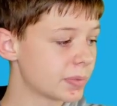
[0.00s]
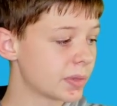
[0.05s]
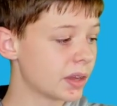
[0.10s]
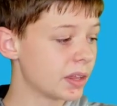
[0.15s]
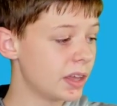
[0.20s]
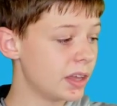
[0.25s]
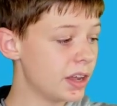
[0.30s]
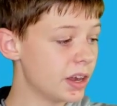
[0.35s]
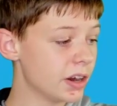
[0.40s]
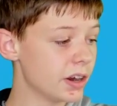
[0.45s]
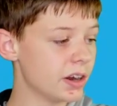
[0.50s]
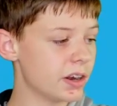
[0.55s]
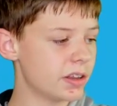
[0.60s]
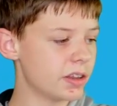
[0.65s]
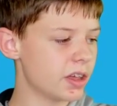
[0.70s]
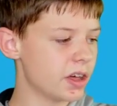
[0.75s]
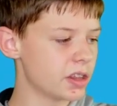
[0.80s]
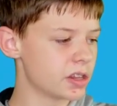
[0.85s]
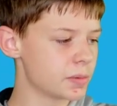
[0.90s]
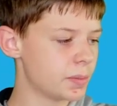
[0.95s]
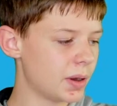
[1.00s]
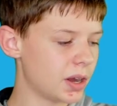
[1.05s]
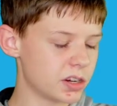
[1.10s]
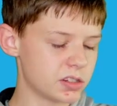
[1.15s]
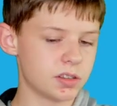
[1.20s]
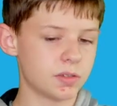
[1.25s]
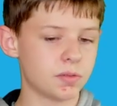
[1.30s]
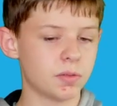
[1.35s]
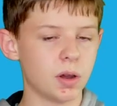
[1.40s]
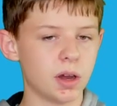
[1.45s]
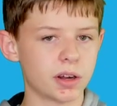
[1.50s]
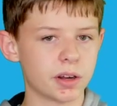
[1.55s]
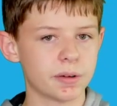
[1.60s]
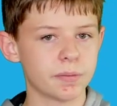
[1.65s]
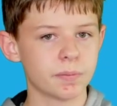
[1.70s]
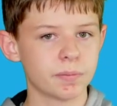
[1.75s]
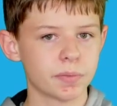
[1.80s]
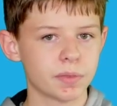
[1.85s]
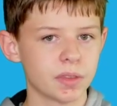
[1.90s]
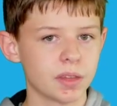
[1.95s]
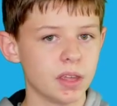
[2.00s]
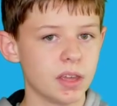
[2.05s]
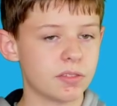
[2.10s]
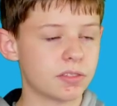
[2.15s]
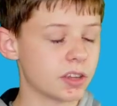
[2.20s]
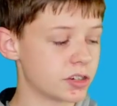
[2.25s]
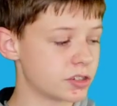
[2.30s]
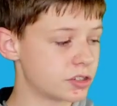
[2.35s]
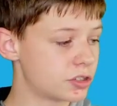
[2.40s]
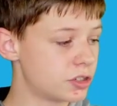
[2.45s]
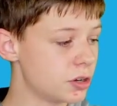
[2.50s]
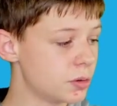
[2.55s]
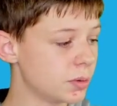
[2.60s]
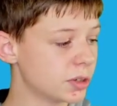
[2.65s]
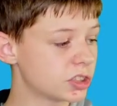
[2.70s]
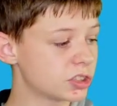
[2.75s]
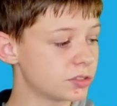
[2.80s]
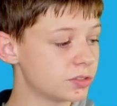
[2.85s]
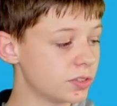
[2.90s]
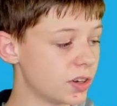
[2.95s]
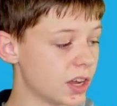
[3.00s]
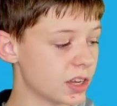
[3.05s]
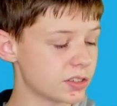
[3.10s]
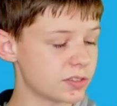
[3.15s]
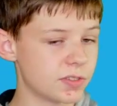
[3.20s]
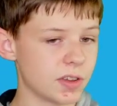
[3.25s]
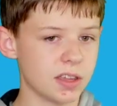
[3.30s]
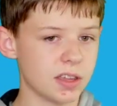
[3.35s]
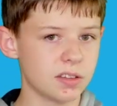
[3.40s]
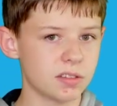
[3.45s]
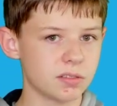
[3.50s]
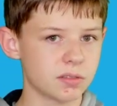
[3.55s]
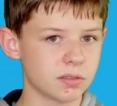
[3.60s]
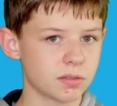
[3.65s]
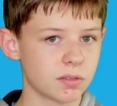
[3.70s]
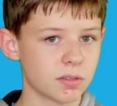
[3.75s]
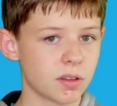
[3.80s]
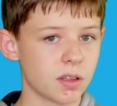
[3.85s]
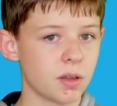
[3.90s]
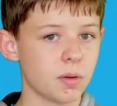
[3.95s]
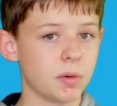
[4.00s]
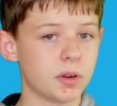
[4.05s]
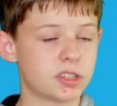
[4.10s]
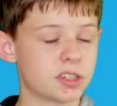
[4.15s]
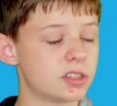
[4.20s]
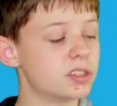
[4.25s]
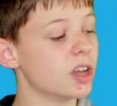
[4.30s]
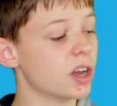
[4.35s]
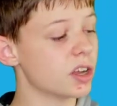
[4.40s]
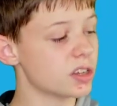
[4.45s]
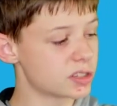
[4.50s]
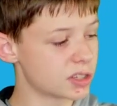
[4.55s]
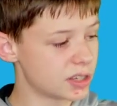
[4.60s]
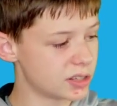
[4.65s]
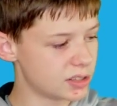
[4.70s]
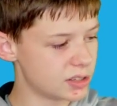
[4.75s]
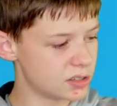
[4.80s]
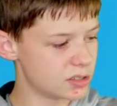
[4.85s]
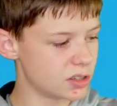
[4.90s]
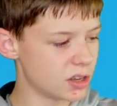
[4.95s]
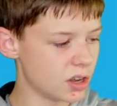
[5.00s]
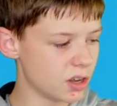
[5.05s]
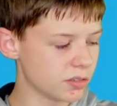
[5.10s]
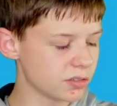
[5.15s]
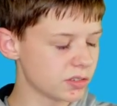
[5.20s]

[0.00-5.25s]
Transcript: Here in the other bodies of water, if there's too much phosphate, which does get dissolved,